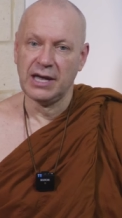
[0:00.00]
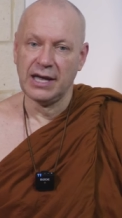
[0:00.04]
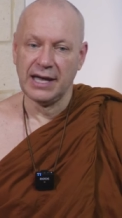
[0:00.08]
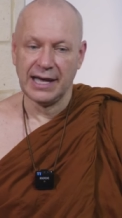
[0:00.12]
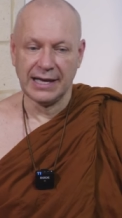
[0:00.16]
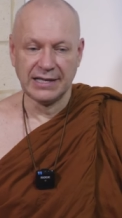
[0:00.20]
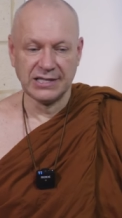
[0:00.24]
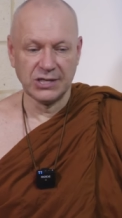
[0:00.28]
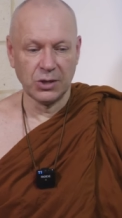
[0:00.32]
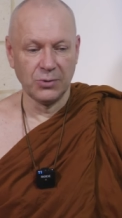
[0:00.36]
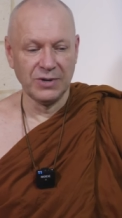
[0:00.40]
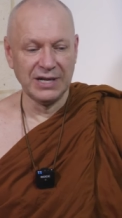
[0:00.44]

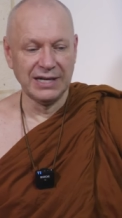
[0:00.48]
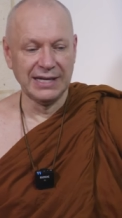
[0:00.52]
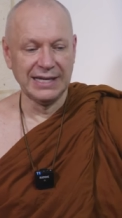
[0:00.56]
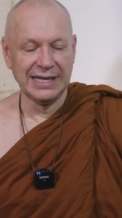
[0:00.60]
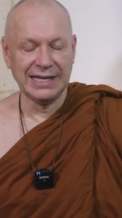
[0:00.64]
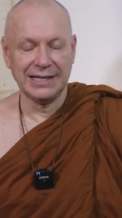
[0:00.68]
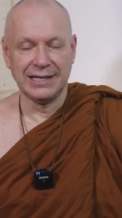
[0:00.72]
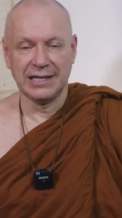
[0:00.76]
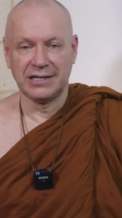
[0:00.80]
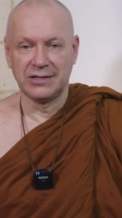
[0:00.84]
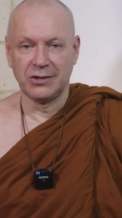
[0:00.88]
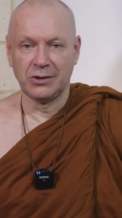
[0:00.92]
And so he
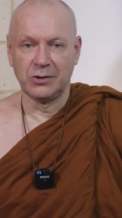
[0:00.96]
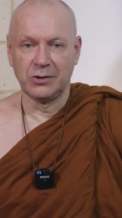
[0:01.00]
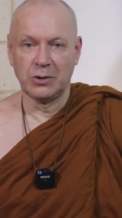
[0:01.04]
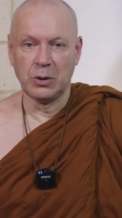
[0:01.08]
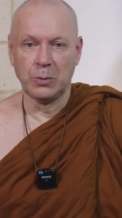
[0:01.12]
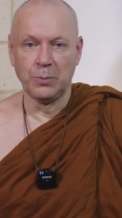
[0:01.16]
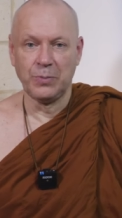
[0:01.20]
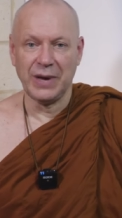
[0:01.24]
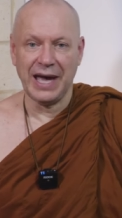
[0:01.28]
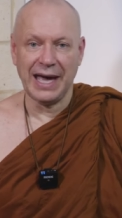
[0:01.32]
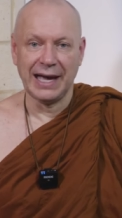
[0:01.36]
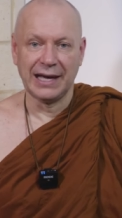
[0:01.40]
needed to go
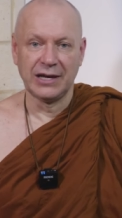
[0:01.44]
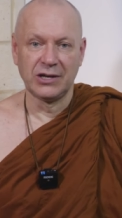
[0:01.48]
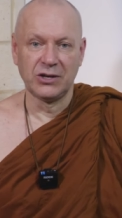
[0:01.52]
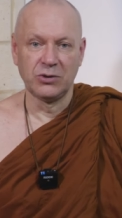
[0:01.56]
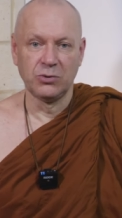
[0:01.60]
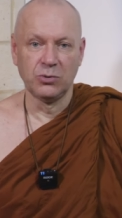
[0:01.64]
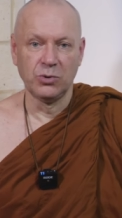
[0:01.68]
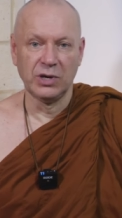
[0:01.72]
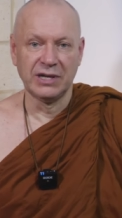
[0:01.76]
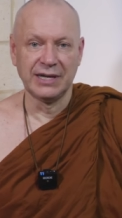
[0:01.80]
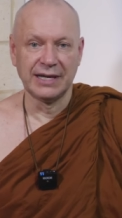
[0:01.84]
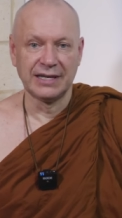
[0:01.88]
back
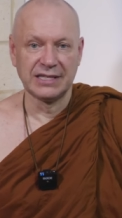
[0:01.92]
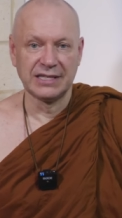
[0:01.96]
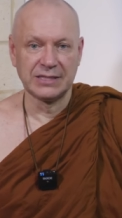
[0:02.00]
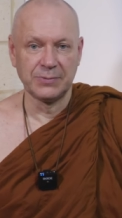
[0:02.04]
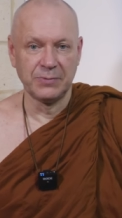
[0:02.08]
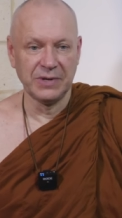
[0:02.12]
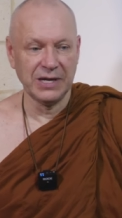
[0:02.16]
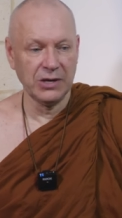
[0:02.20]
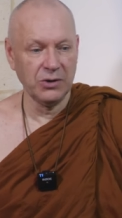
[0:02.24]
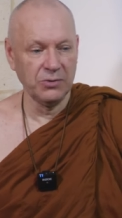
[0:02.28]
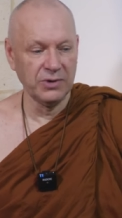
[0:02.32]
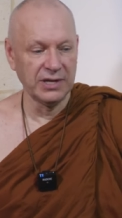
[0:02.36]
to an
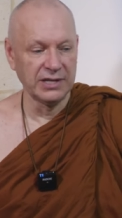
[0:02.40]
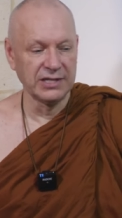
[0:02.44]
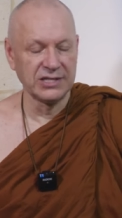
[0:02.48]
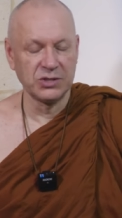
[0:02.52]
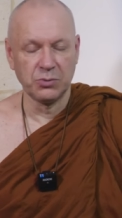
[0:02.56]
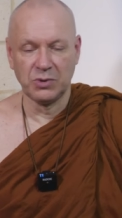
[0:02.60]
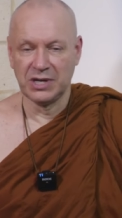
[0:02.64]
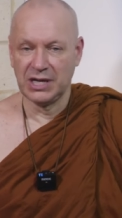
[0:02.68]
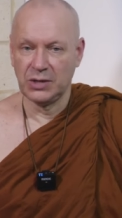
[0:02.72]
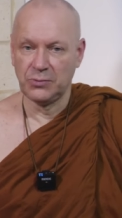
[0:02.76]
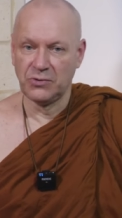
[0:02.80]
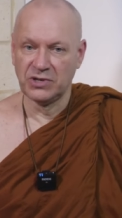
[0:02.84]
experience
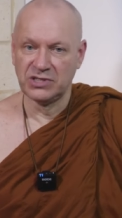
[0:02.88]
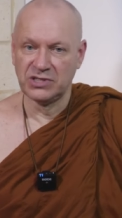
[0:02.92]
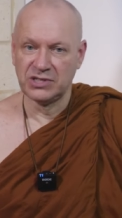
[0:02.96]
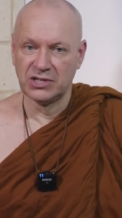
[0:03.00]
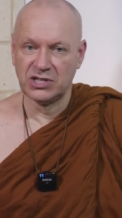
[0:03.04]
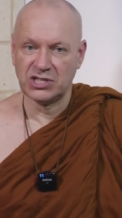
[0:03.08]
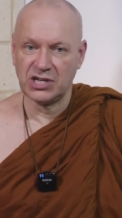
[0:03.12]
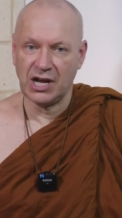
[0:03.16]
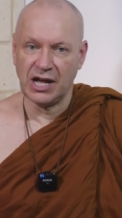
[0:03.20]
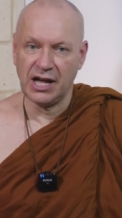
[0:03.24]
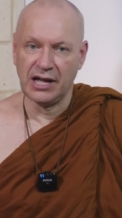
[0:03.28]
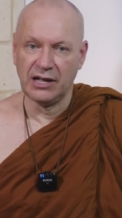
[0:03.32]
when he was a
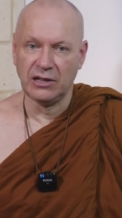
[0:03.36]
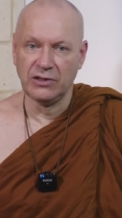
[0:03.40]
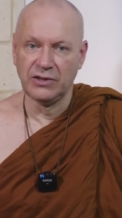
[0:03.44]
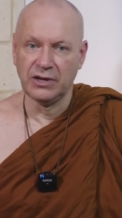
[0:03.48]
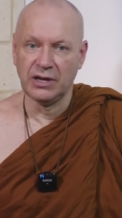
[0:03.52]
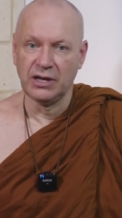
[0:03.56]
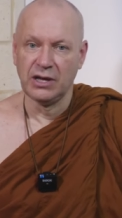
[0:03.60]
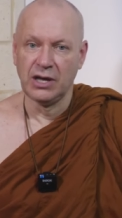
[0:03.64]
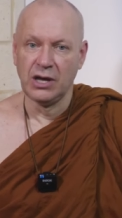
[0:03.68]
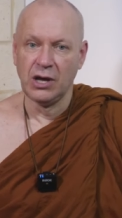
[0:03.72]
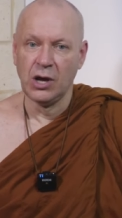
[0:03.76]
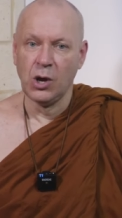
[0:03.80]

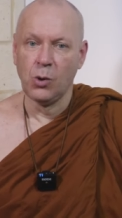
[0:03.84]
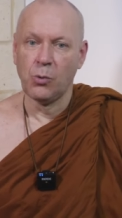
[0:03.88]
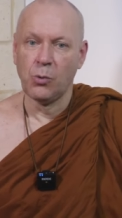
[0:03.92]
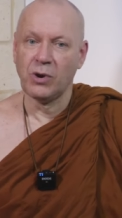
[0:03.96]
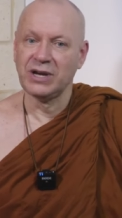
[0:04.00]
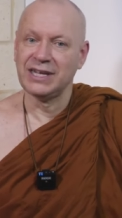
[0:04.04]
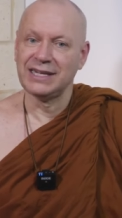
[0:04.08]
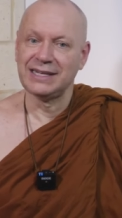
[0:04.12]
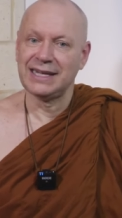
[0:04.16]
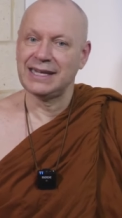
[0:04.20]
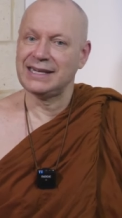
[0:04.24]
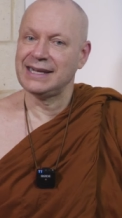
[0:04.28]
child,
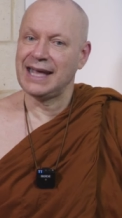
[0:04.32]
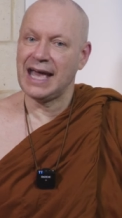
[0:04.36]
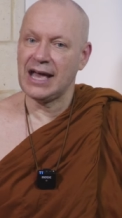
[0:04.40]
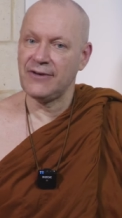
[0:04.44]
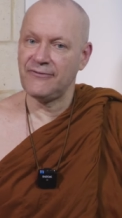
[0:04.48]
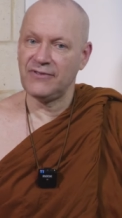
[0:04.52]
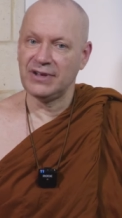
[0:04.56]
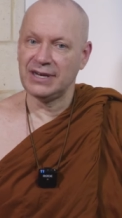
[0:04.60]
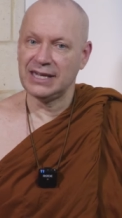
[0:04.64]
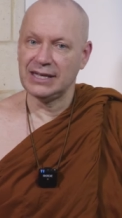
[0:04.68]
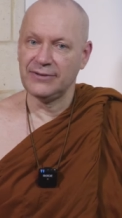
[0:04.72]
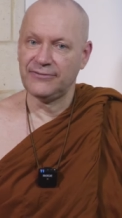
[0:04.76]
when he didn't
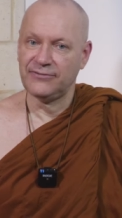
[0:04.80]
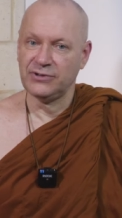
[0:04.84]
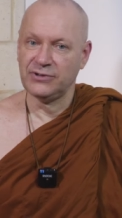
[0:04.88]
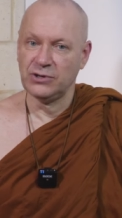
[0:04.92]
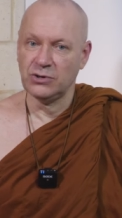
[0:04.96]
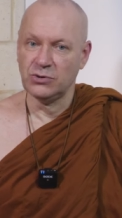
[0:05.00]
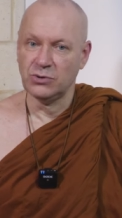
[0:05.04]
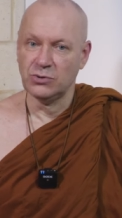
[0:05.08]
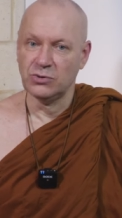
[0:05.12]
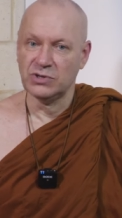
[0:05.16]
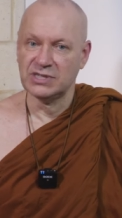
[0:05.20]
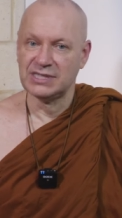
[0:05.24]
have any
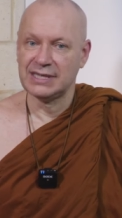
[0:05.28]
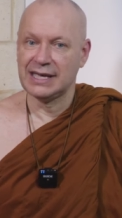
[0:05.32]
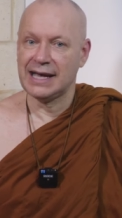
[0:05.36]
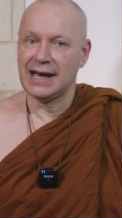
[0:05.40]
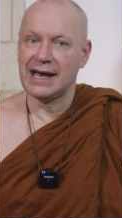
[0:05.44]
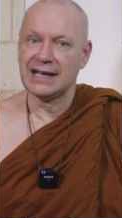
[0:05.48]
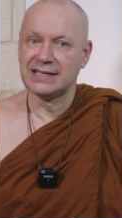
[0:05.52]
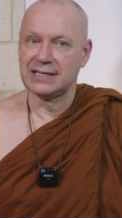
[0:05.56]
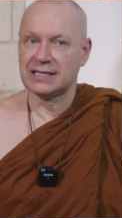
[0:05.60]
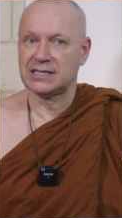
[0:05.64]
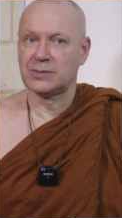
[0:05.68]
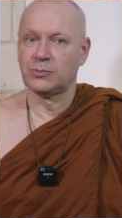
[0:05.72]
views.
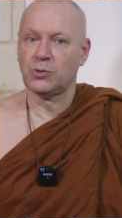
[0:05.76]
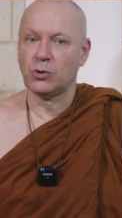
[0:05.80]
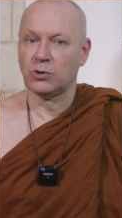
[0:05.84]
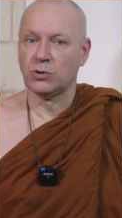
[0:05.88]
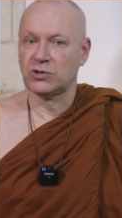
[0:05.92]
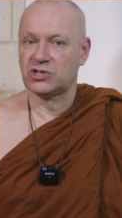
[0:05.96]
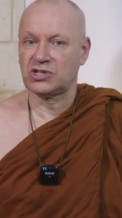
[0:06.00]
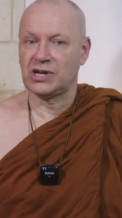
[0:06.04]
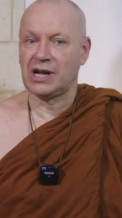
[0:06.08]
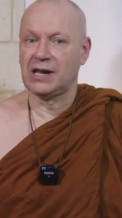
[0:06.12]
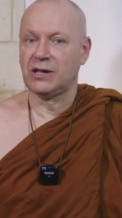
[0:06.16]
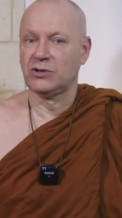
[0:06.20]
Yeah, as a small
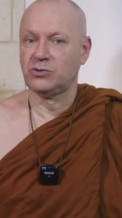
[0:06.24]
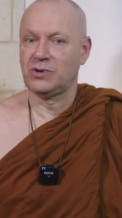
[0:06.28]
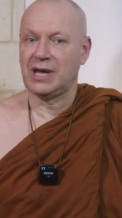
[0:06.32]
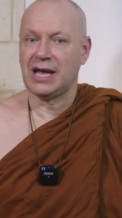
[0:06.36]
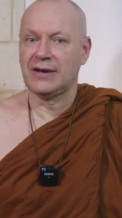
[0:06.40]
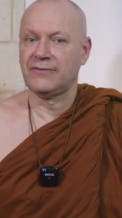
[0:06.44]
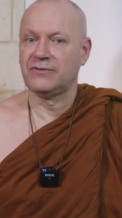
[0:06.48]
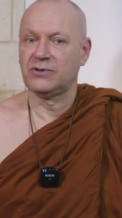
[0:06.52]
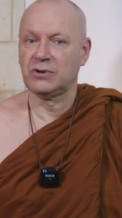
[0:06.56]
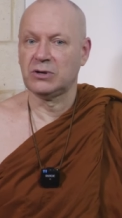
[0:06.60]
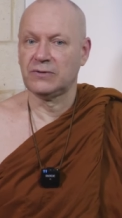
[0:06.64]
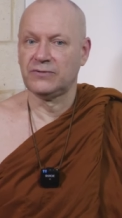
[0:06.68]
child you
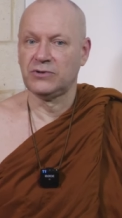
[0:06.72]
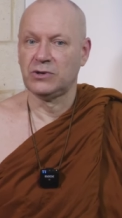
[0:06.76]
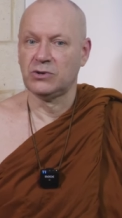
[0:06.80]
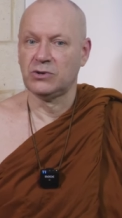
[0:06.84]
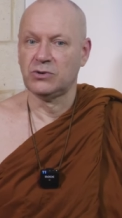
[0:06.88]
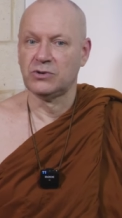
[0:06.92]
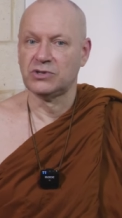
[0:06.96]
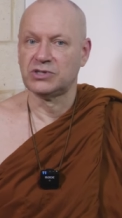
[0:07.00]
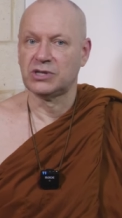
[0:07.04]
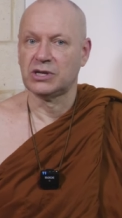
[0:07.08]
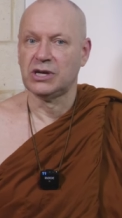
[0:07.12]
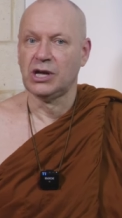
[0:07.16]
have no
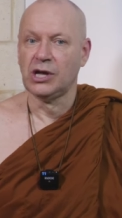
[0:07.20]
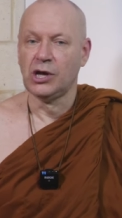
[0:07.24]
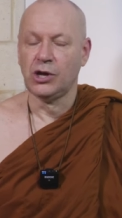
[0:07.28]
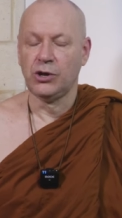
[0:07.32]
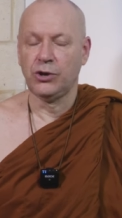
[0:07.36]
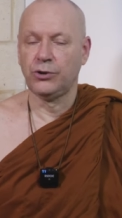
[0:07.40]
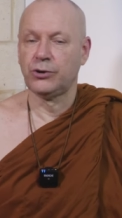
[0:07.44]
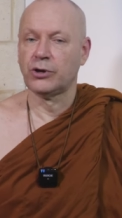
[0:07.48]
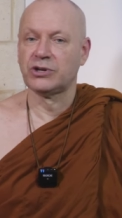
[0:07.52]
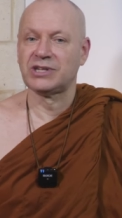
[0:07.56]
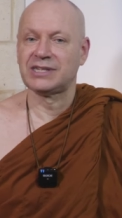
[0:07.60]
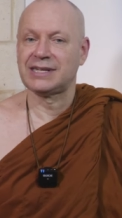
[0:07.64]
views.
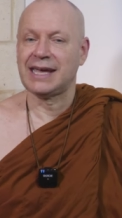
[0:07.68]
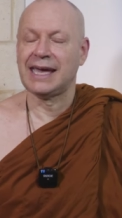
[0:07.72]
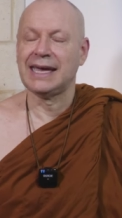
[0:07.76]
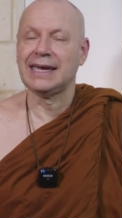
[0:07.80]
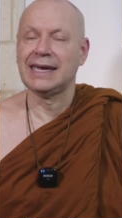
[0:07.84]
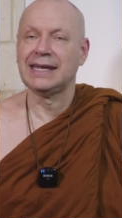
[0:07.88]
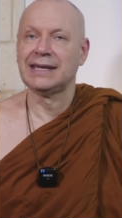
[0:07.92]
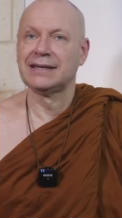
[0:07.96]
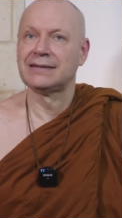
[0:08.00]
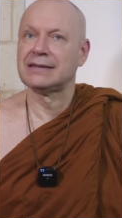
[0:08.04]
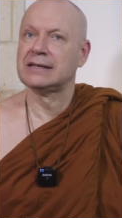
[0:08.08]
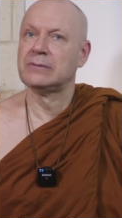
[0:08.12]
You're not
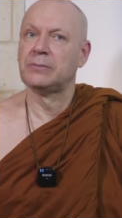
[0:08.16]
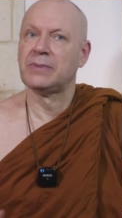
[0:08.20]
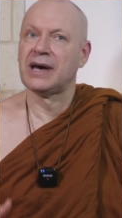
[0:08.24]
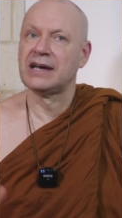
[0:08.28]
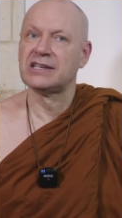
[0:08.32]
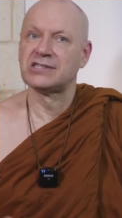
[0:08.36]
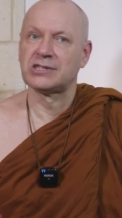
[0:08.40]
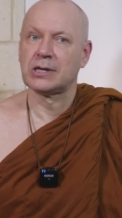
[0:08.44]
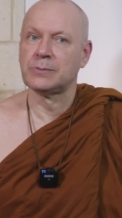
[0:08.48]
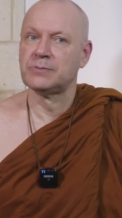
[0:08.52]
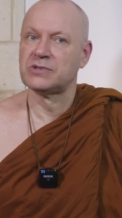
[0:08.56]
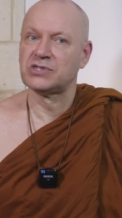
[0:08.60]
tainted by
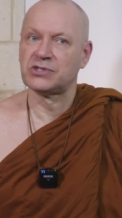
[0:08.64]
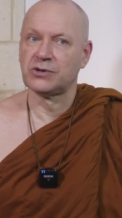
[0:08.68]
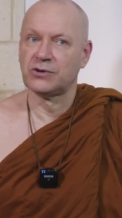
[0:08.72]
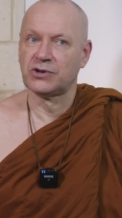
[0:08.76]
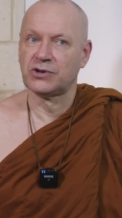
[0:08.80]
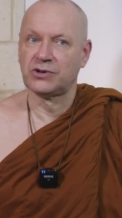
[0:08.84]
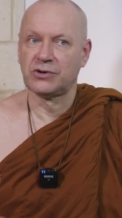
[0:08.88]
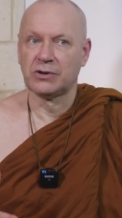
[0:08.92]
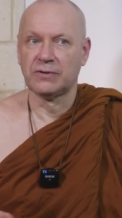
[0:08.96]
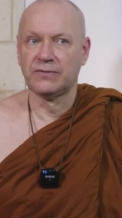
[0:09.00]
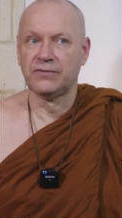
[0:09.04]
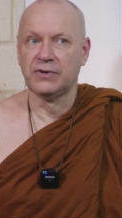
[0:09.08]
some
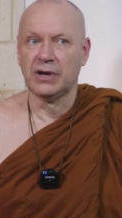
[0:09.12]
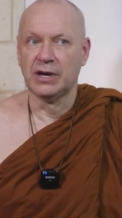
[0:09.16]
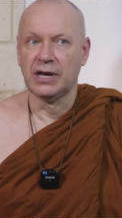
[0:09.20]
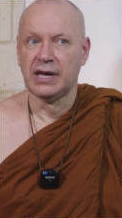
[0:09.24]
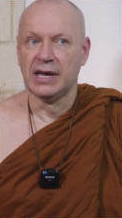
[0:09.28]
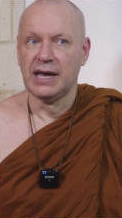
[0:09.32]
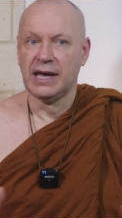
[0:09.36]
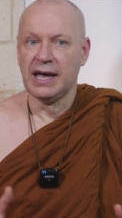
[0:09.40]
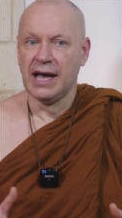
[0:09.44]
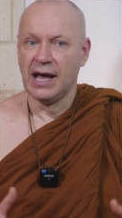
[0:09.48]
sort of uh,